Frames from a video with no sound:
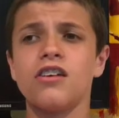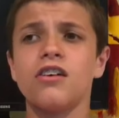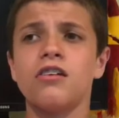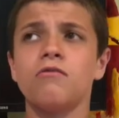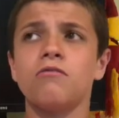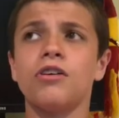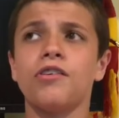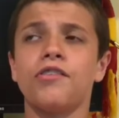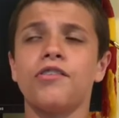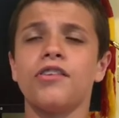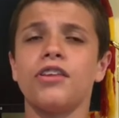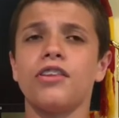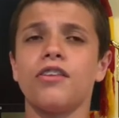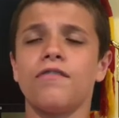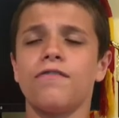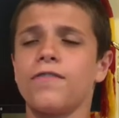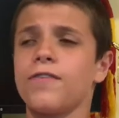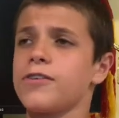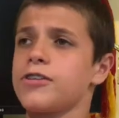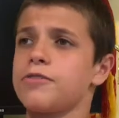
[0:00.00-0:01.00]
with, in the
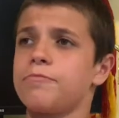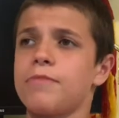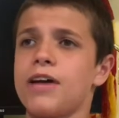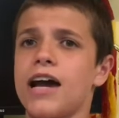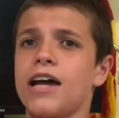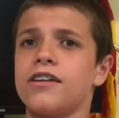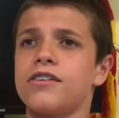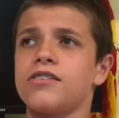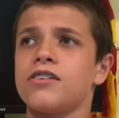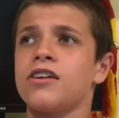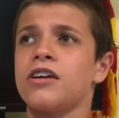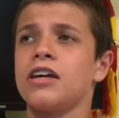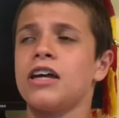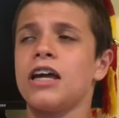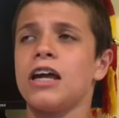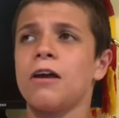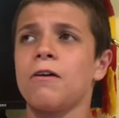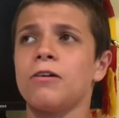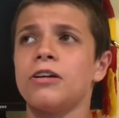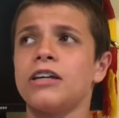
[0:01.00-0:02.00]
first match,
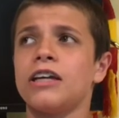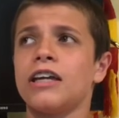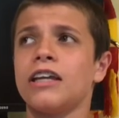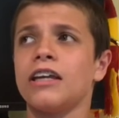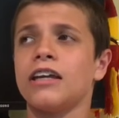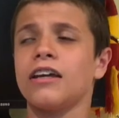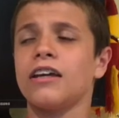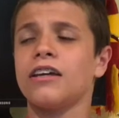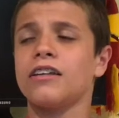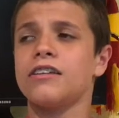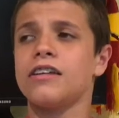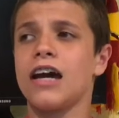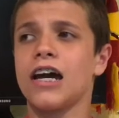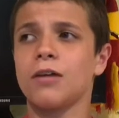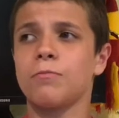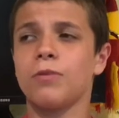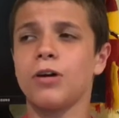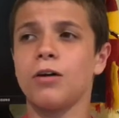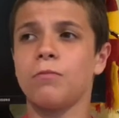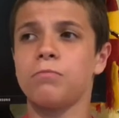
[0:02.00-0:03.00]
Harry getting
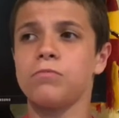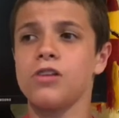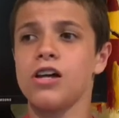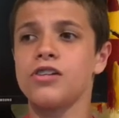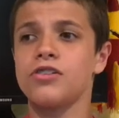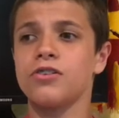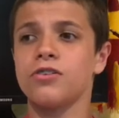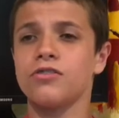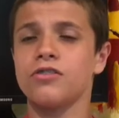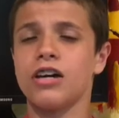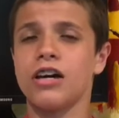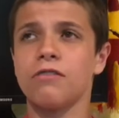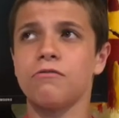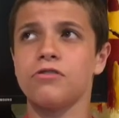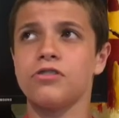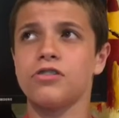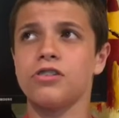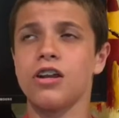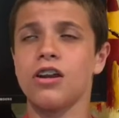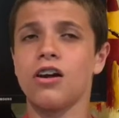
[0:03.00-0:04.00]
attacked by a bludger that
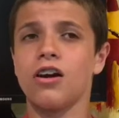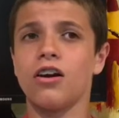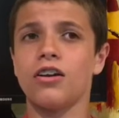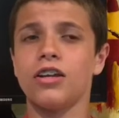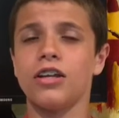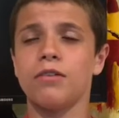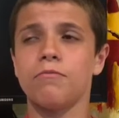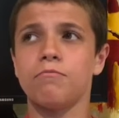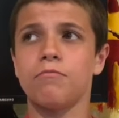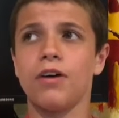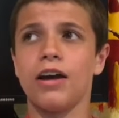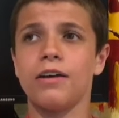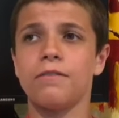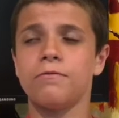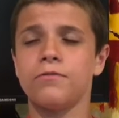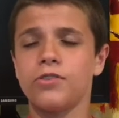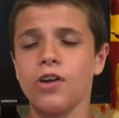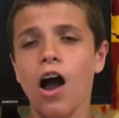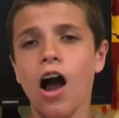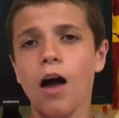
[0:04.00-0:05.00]
was set on him by
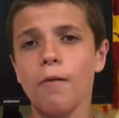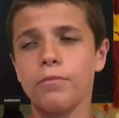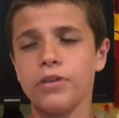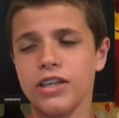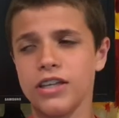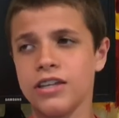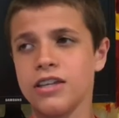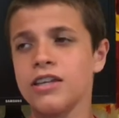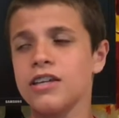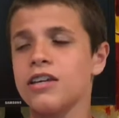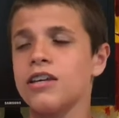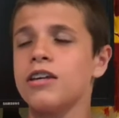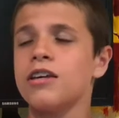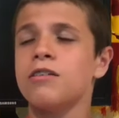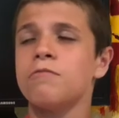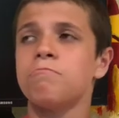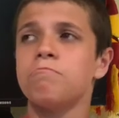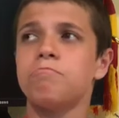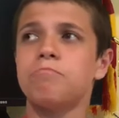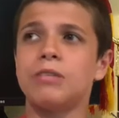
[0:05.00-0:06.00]
Dobby
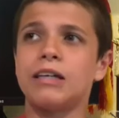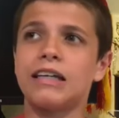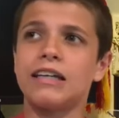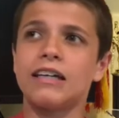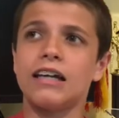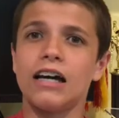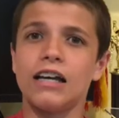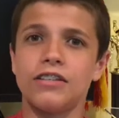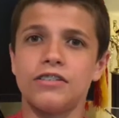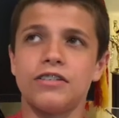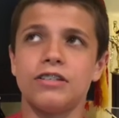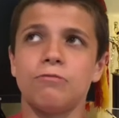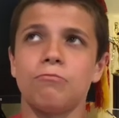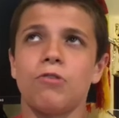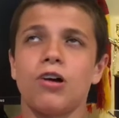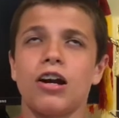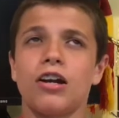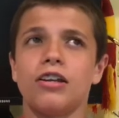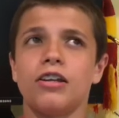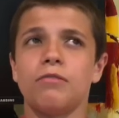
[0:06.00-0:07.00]
because he
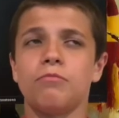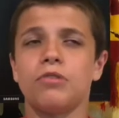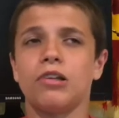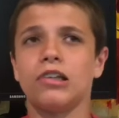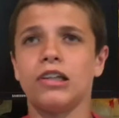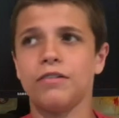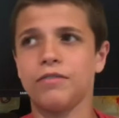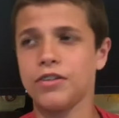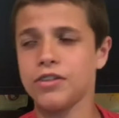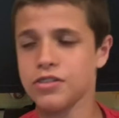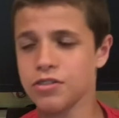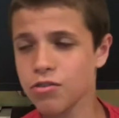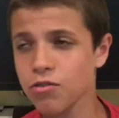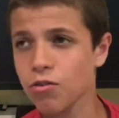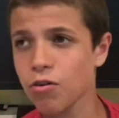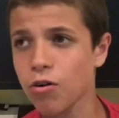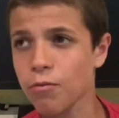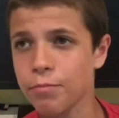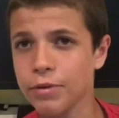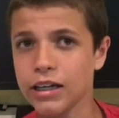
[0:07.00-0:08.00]
wanted him to leave the
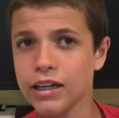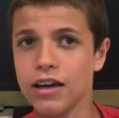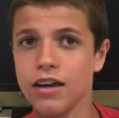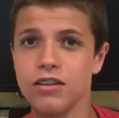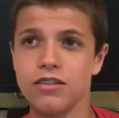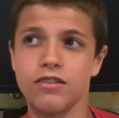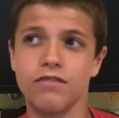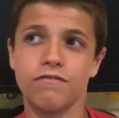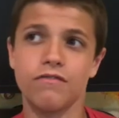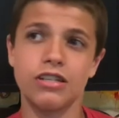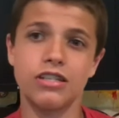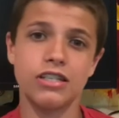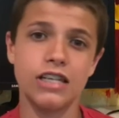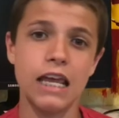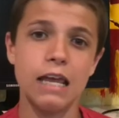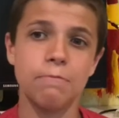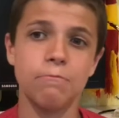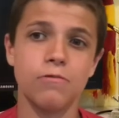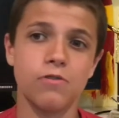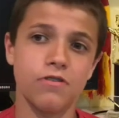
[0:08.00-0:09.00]
school because of the
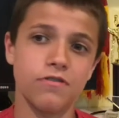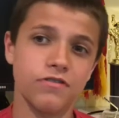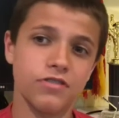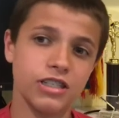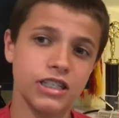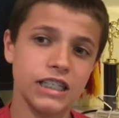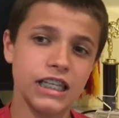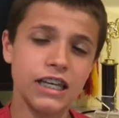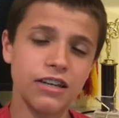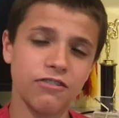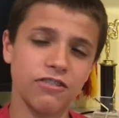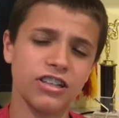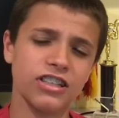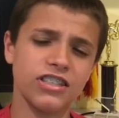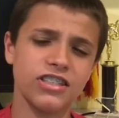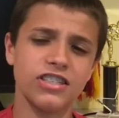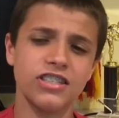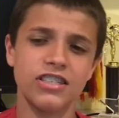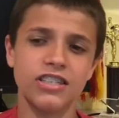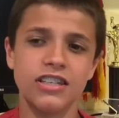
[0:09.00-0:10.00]
Chamber of
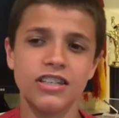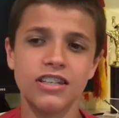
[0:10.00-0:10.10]
Secrets.